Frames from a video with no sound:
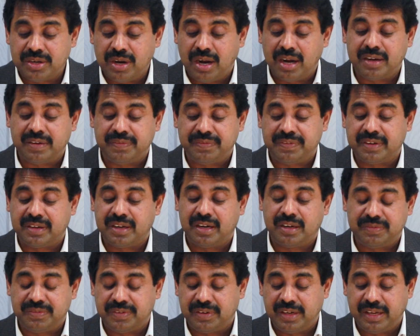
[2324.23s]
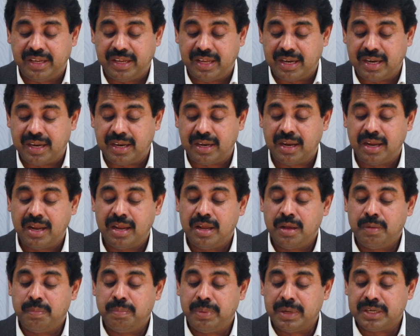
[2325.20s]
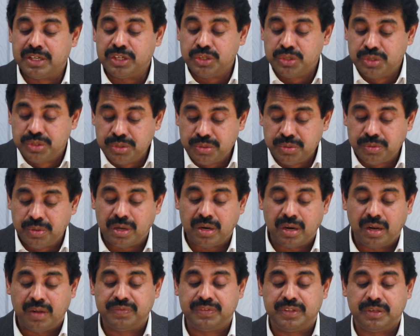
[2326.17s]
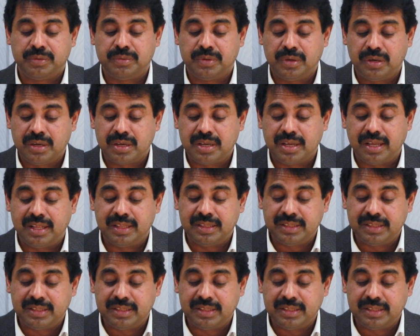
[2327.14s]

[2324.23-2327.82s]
not a forgetful hearer, but a doer of the work.